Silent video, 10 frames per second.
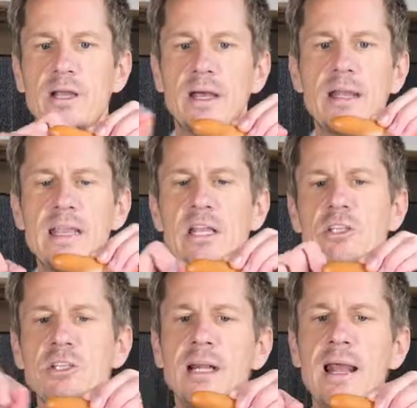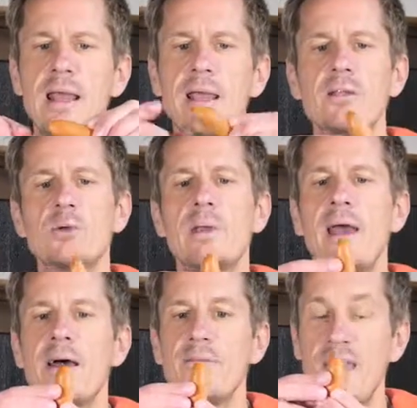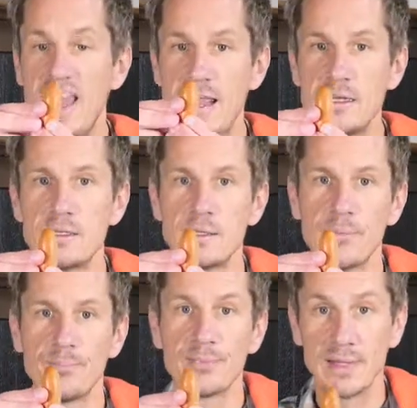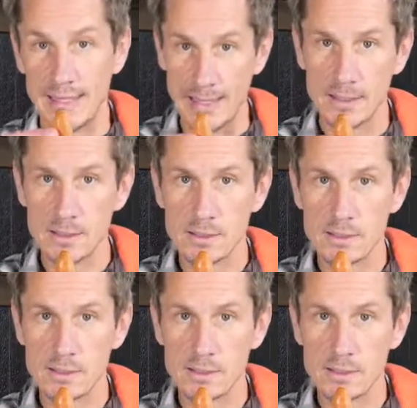cut each leg so we have 8 legs.